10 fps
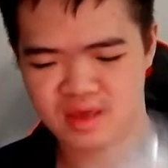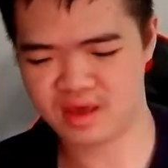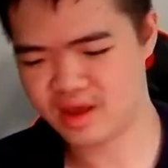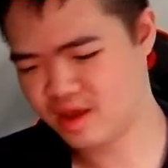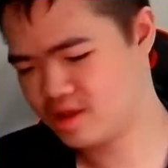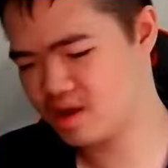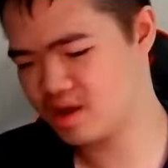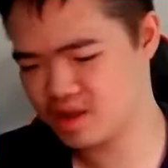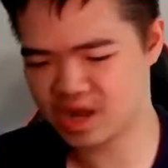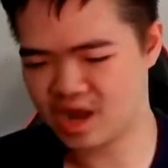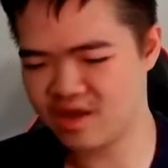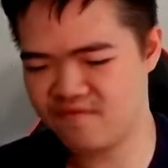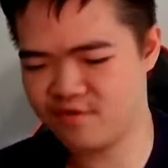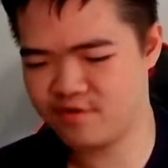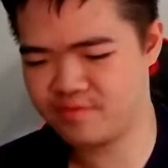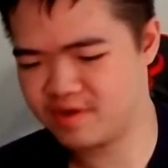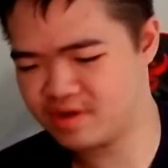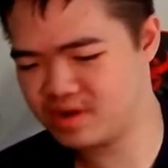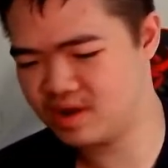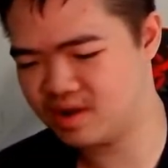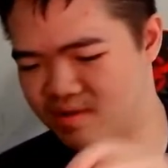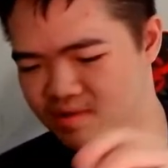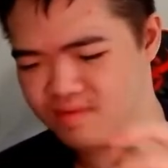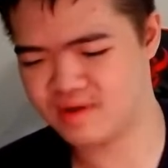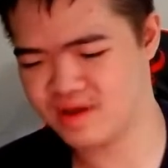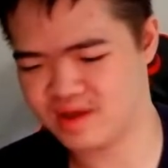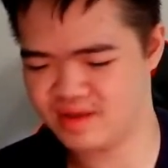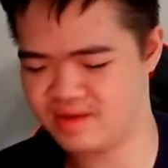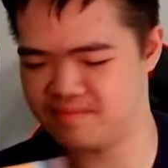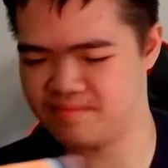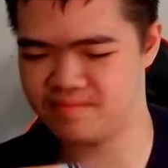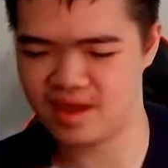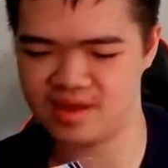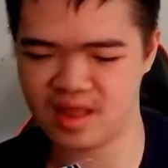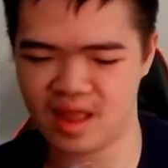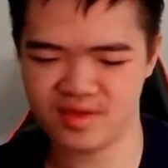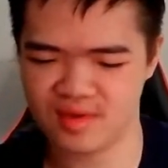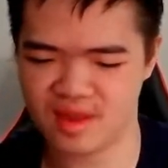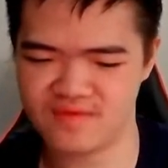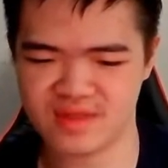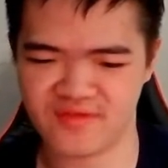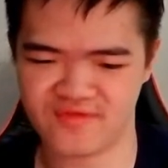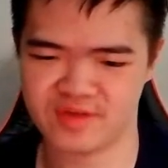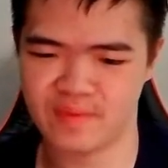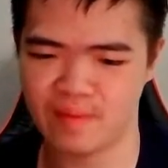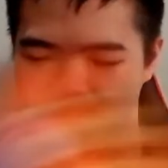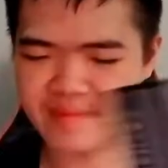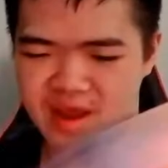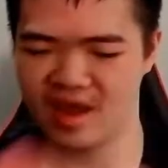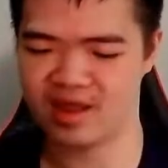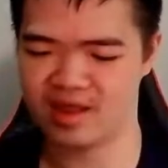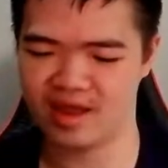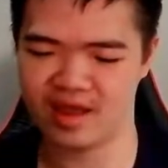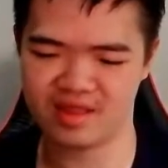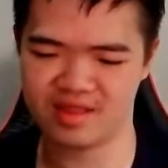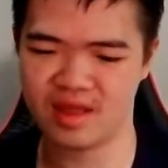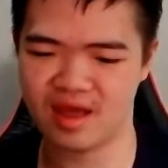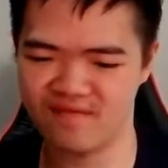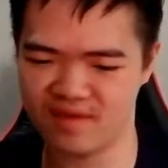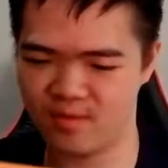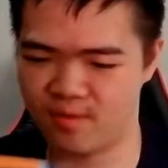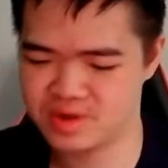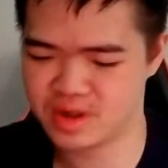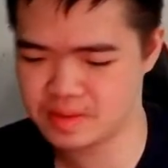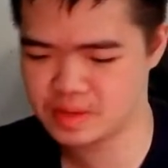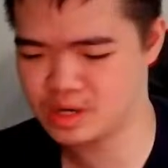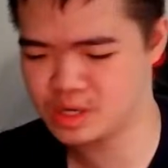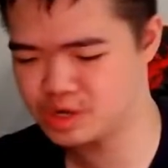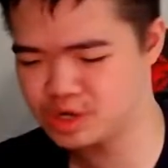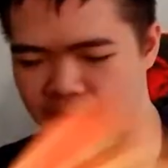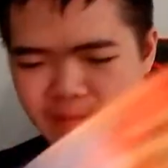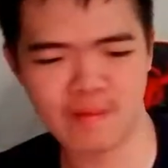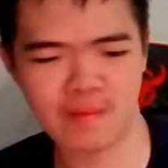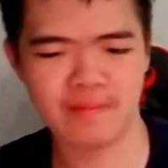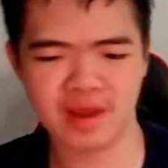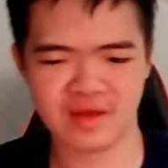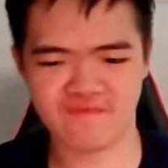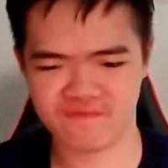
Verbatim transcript: I had to get this guy first because, you know, um, I, did, I don't have the Netflix Bumblebee, and I had to have a War Cyber Trilogy Bumblebee